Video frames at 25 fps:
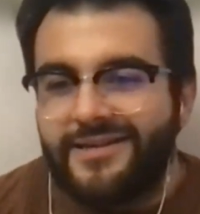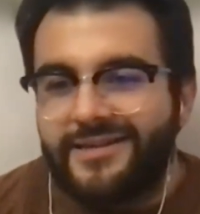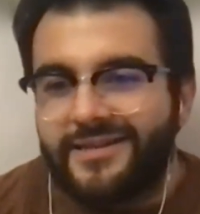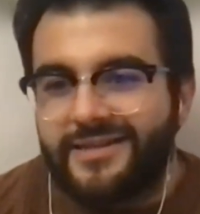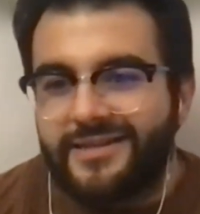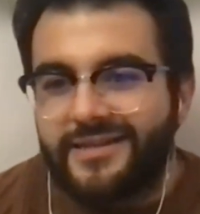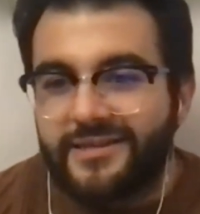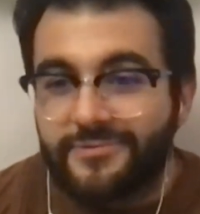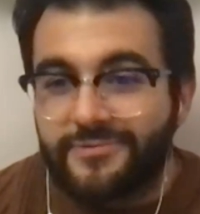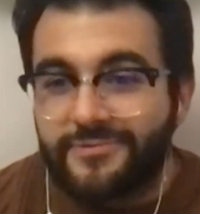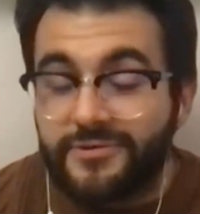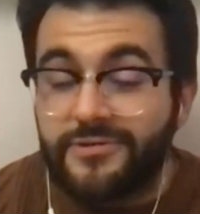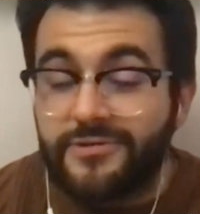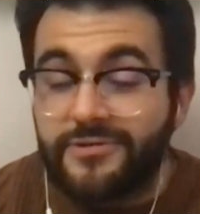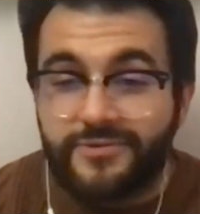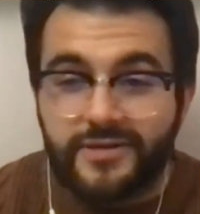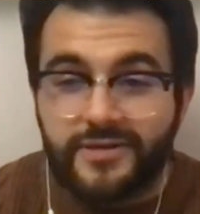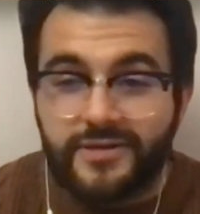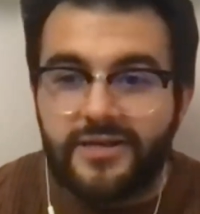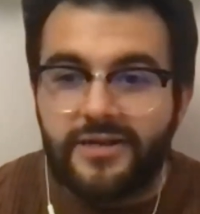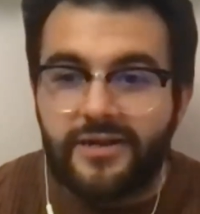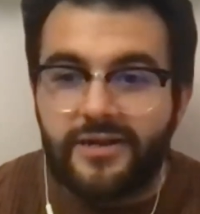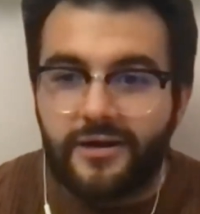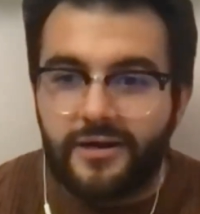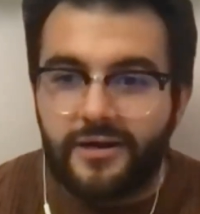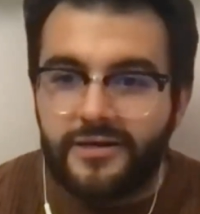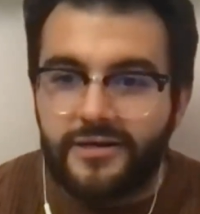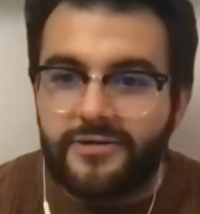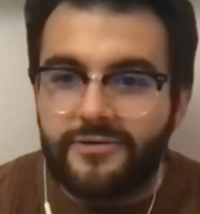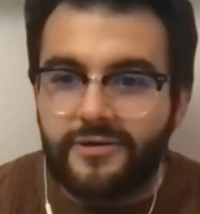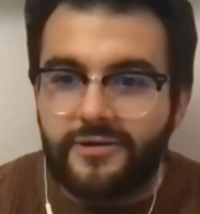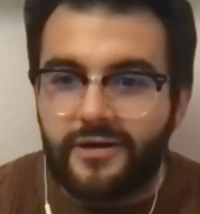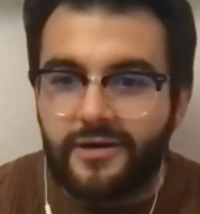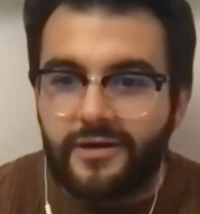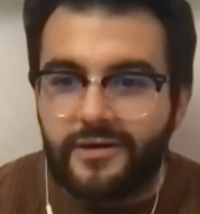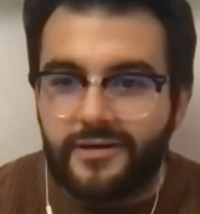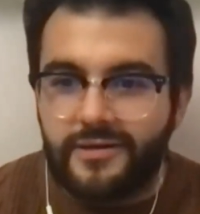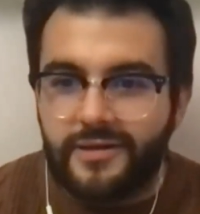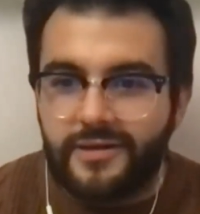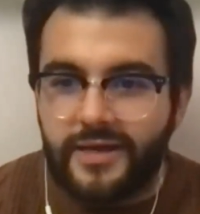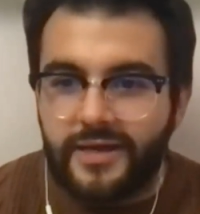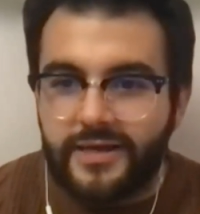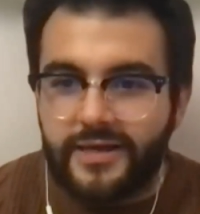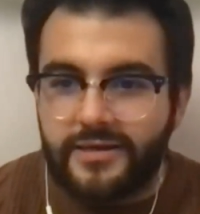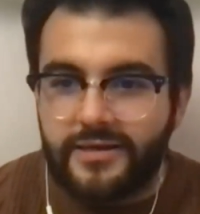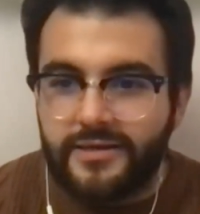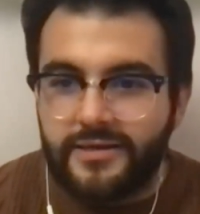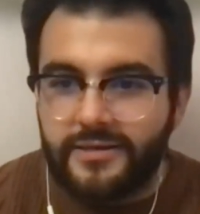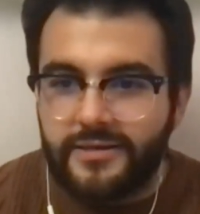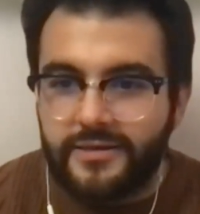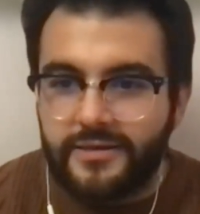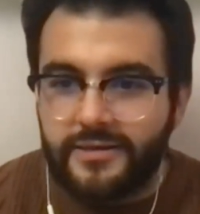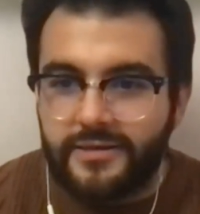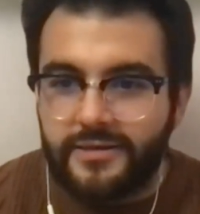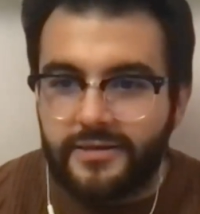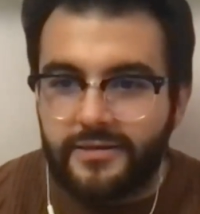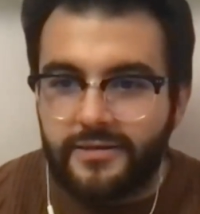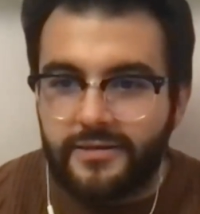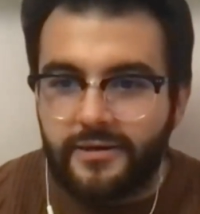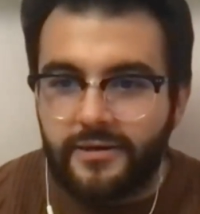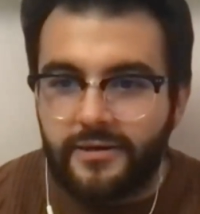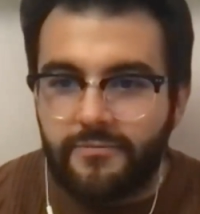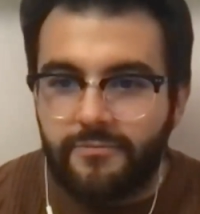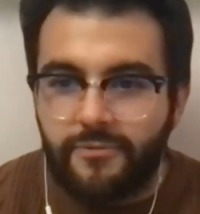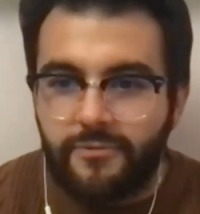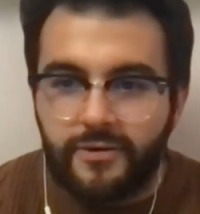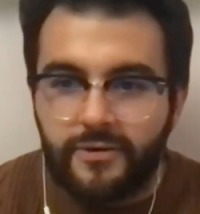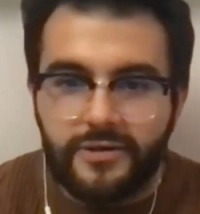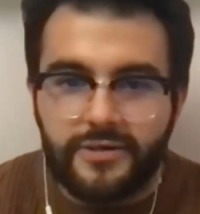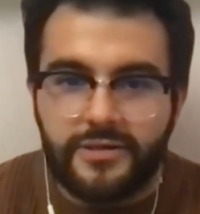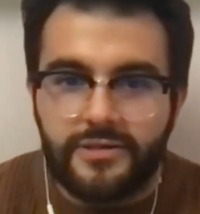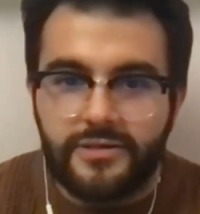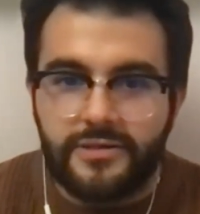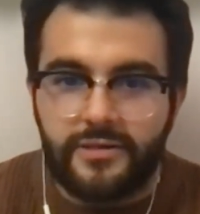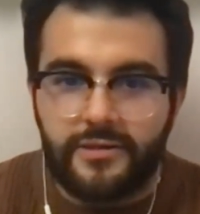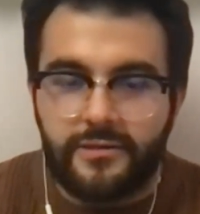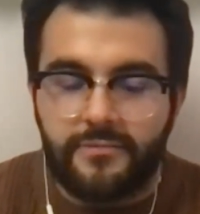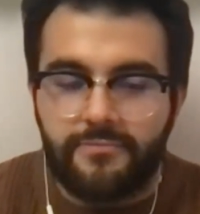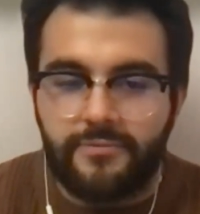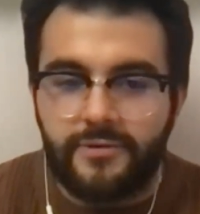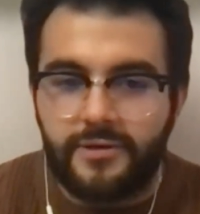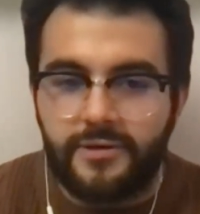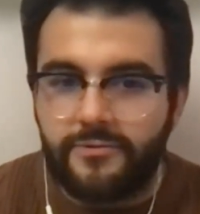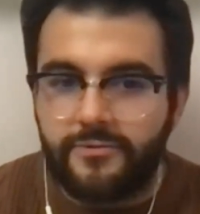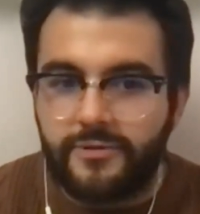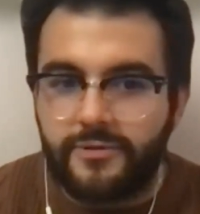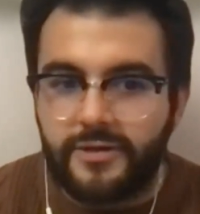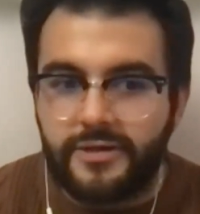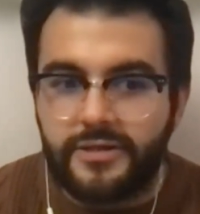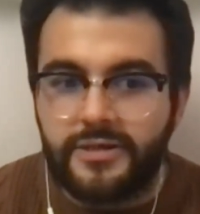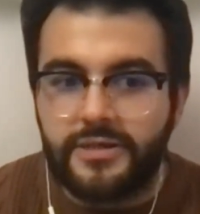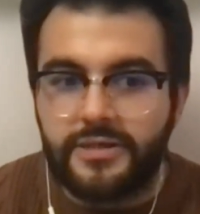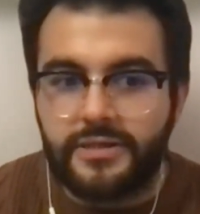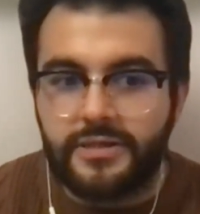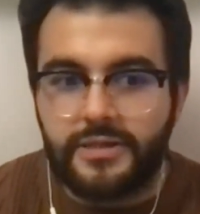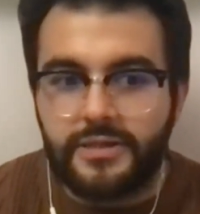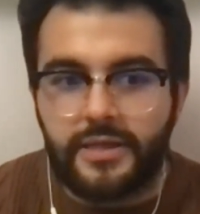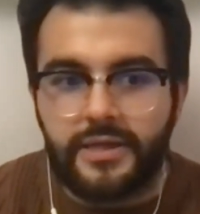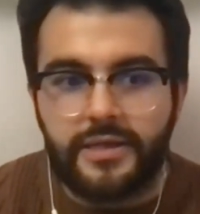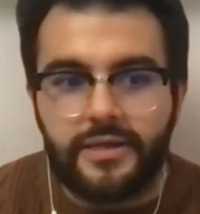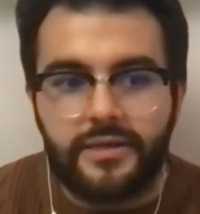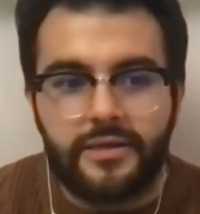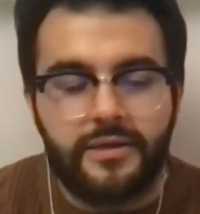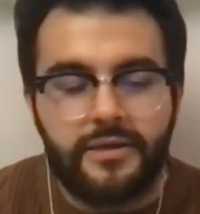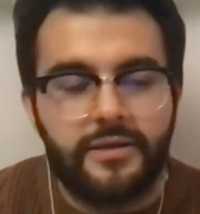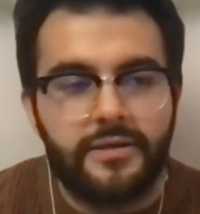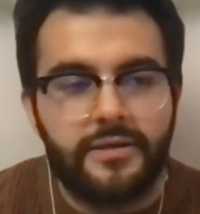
this one's really hard to draw. Like there are portions of the book where it's just like,